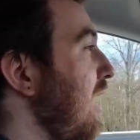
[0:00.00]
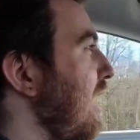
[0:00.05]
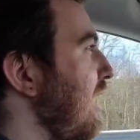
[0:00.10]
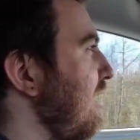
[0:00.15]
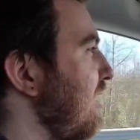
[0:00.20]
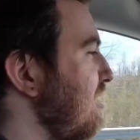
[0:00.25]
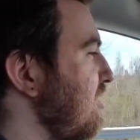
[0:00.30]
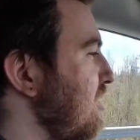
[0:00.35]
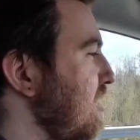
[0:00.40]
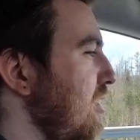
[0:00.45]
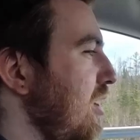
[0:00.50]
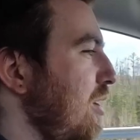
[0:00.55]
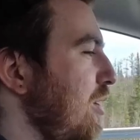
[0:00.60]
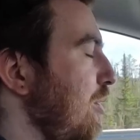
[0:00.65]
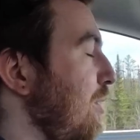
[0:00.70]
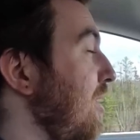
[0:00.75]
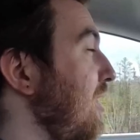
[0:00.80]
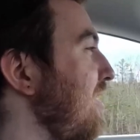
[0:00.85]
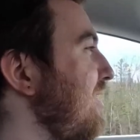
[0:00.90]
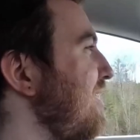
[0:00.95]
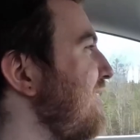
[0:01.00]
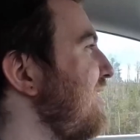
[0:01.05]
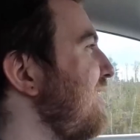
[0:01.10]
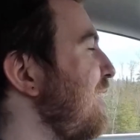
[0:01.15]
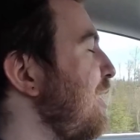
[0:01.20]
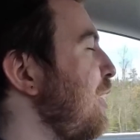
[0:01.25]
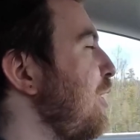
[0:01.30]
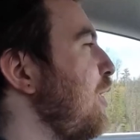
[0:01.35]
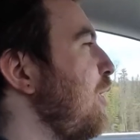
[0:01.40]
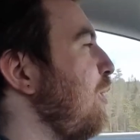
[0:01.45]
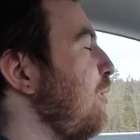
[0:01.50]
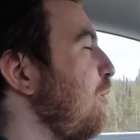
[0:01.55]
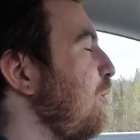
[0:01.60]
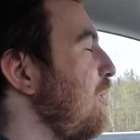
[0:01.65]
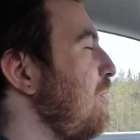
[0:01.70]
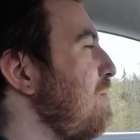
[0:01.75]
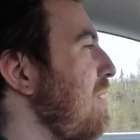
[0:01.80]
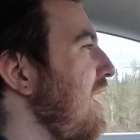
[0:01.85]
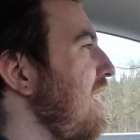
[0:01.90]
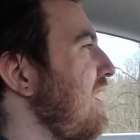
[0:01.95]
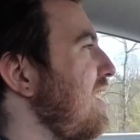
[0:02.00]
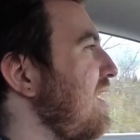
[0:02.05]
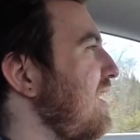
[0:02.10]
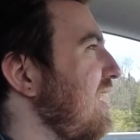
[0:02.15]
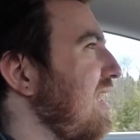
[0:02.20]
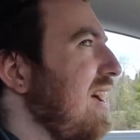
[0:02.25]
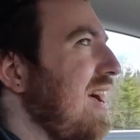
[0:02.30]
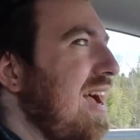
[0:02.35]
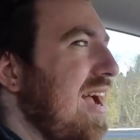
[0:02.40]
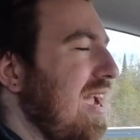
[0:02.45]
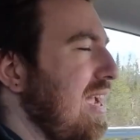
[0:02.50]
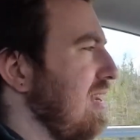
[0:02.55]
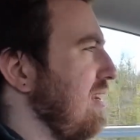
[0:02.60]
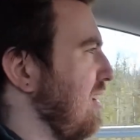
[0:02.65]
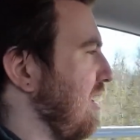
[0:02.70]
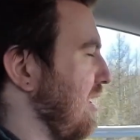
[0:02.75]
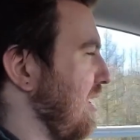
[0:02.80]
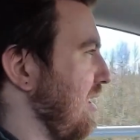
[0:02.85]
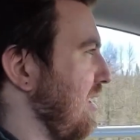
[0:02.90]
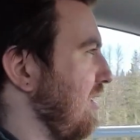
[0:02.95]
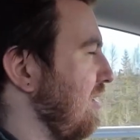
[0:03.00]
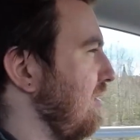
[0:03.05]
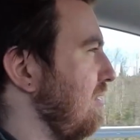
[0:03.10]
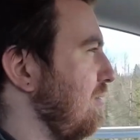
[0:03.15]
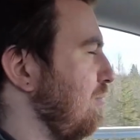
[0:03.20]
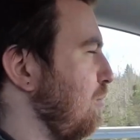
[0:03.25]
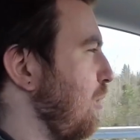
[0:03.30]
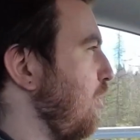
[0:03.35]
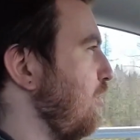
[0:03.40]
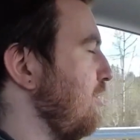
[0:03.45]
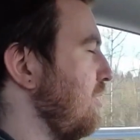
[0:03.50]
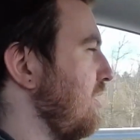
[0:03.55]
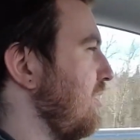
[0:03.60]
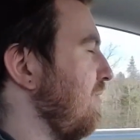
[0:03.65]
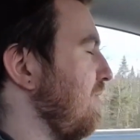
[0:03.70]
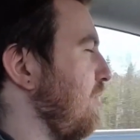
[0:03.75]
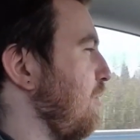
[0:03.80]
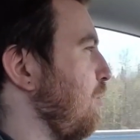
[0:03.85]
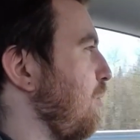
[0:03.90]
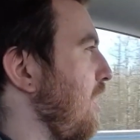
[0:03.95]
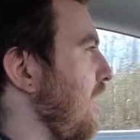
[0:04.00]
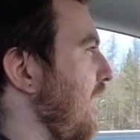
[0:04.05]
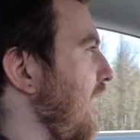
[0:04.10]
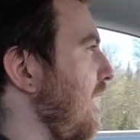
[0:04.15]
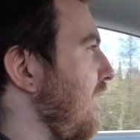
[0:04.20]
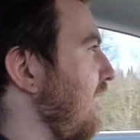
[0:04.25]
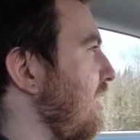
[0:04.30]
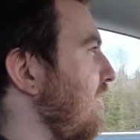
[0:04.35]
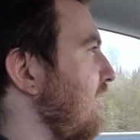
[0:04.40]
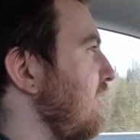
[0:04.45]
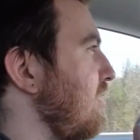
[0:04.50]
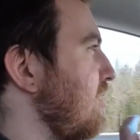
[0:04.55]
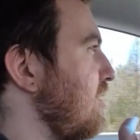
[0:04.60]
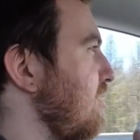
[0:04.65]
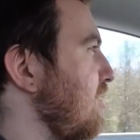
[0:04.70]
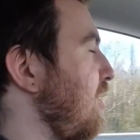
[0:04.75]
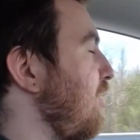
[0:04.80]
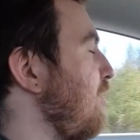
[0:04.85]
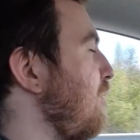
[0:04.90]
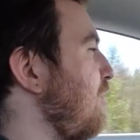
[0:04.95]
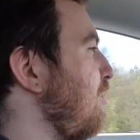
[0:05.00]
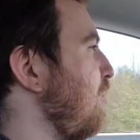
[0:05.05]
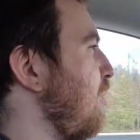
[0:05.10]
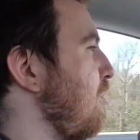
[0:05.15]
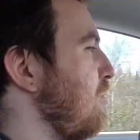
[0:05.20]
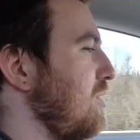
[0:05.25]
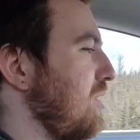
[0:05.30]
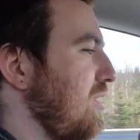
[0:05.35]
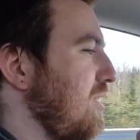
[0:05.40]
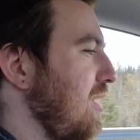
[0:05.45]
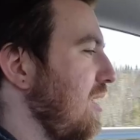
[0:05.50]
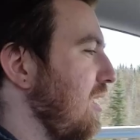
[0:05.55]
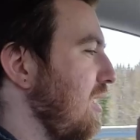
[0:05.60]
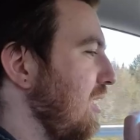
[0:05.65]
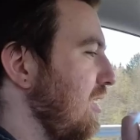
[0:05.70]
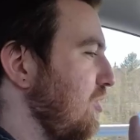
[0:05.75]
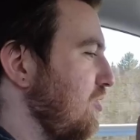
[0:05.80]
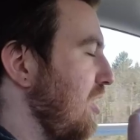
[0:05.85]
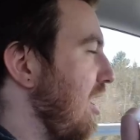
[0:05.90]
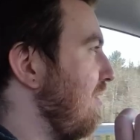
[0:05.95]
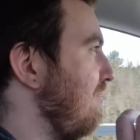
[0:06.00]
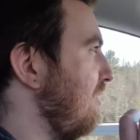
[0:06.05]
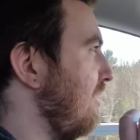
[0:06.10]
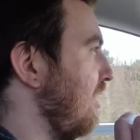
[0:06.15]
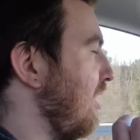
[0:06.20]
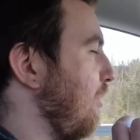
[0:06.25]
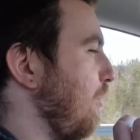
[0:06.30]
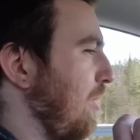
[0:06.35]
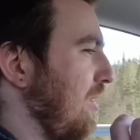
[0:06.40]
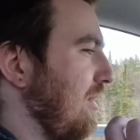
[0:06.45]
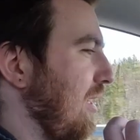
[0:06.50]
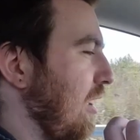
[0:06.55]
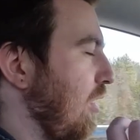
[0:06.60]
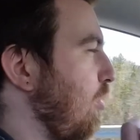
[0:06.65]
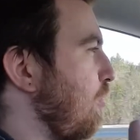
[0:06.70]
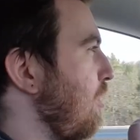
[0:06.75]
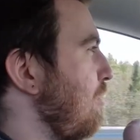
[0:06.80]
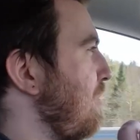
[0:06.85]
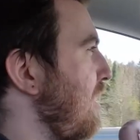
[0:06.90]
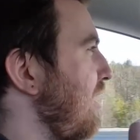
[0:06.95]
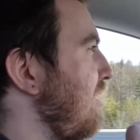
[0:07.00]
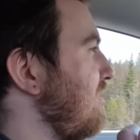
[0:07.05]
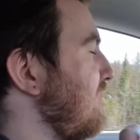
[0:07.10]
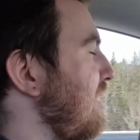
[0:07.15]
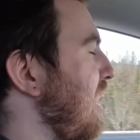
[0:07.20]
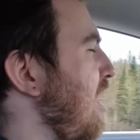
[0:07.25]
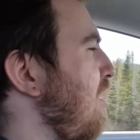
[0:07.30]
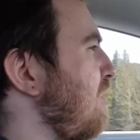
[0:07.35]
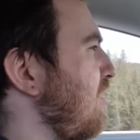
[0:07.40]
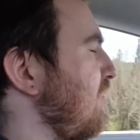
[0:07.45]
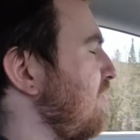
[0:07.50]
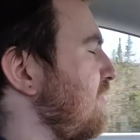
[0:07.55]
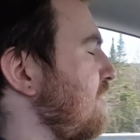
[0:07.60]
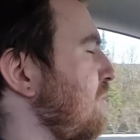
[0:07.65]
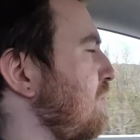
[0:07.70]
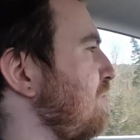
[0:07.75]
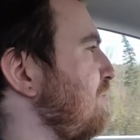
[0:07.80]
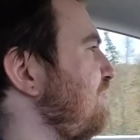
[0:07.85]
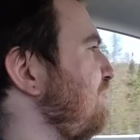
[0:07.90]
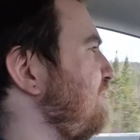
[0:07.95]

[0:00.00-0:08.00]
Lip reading: right, so we made it kinda most of the way. So we were stuck in traffic going like 3 miles an hour for,